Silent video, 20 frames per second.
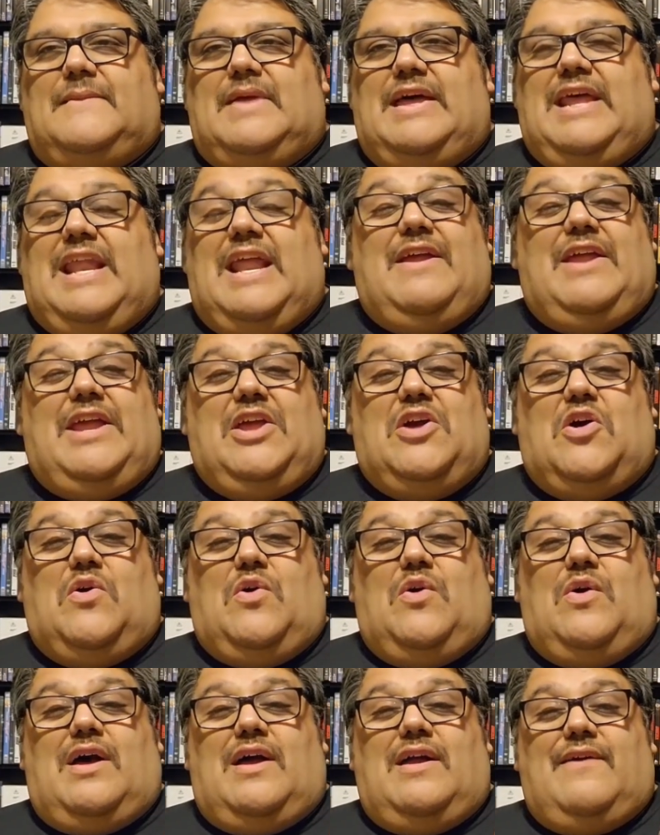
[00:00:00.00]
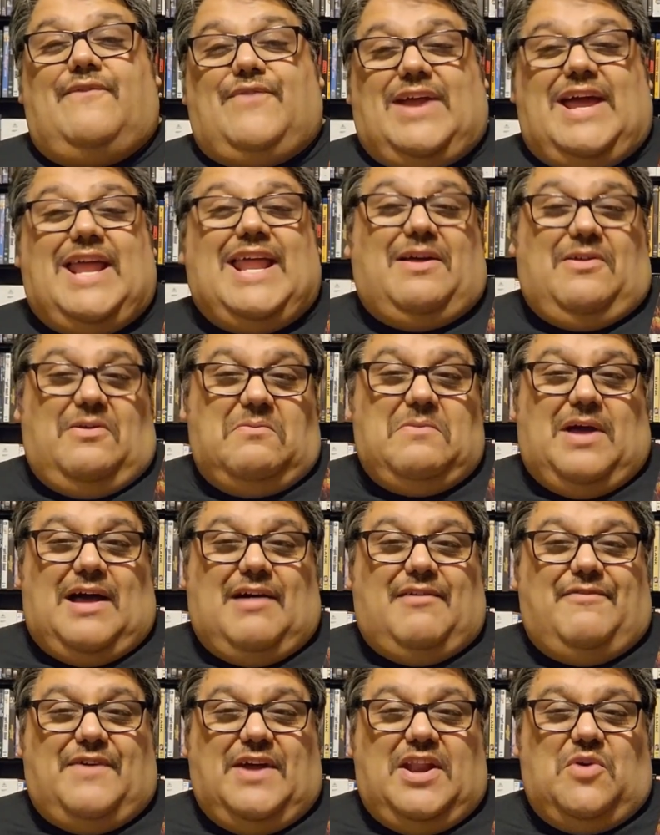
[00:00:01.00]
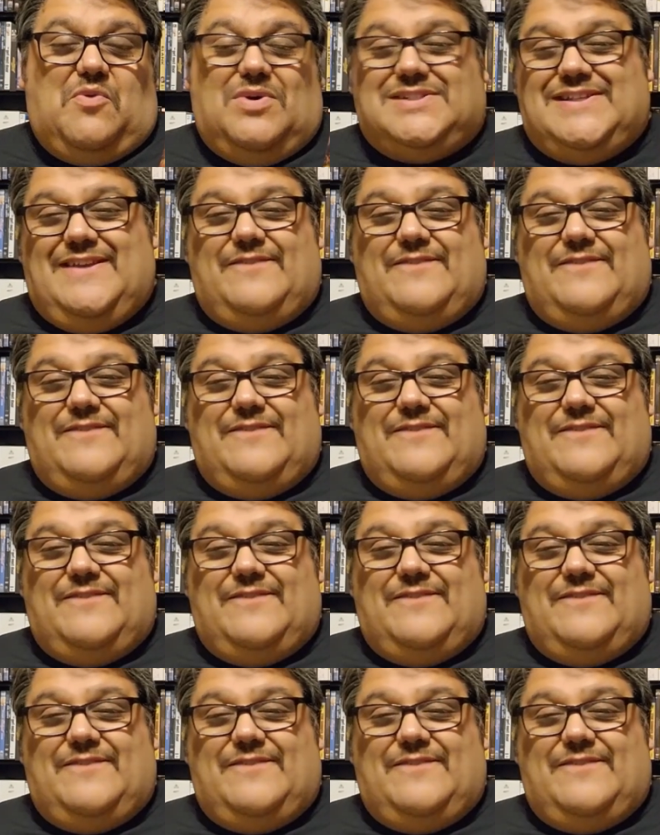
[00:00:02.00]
And I forgot how fun it was.